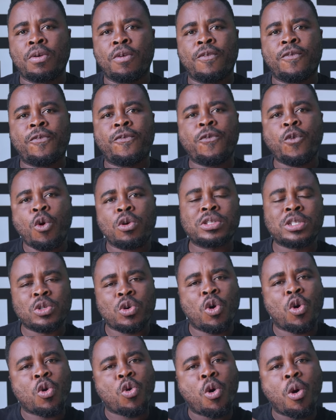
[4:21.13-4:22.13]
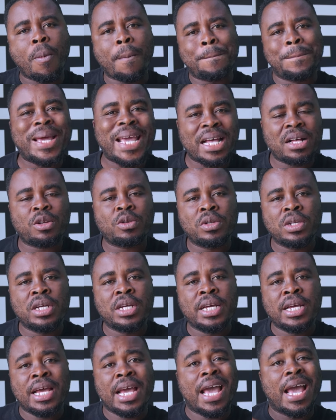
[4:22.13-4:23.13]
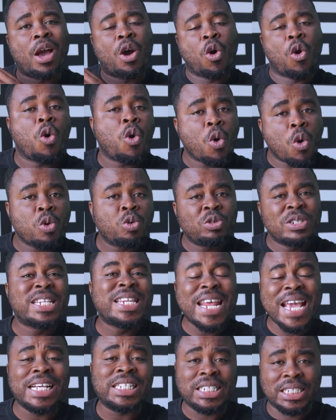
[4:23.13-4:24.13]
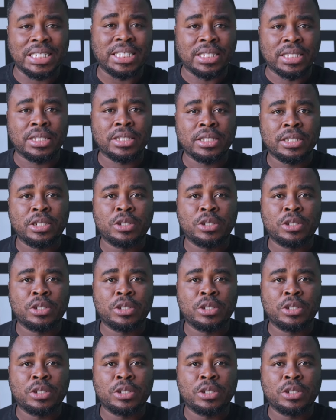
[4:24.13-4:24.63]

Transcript: force or compel a whole nation